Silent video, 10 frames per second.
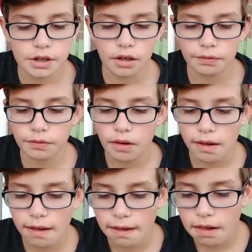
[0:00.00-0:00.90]
stuff.
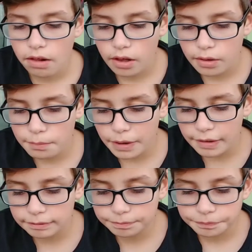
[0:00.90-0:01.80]

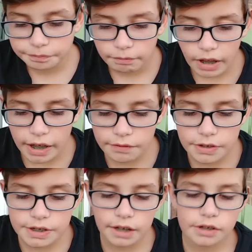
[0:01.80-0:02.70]
But I
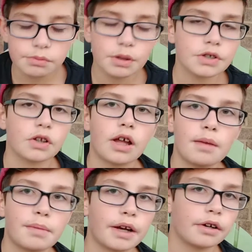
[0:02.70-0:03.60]
have to say, this one is a
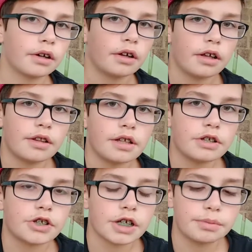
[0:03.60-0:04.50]
lot better than
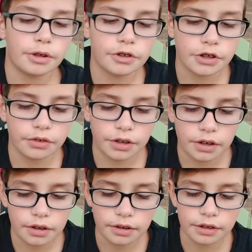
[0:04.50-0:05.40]
the Shakespeare
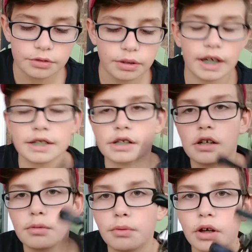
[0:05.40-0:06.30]
Agility. This one has
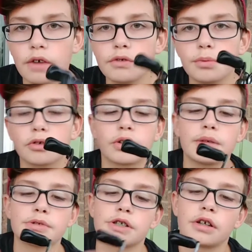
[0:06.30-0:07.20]
more comfortable
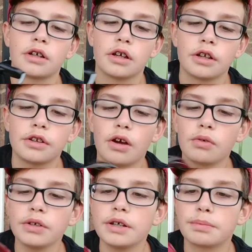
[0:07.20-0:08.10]
grips. The
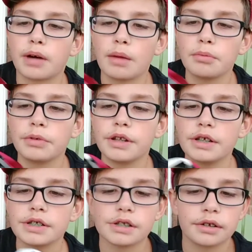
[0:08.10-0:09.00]
only problem with
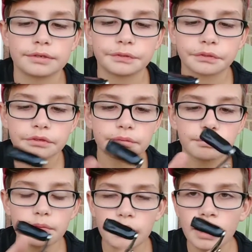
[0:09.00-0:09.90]
this
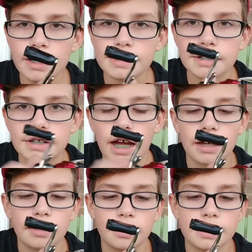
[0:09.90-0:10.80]
is
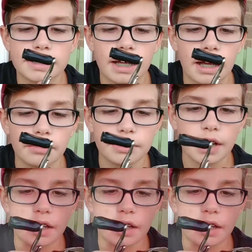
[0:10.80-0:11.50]
how the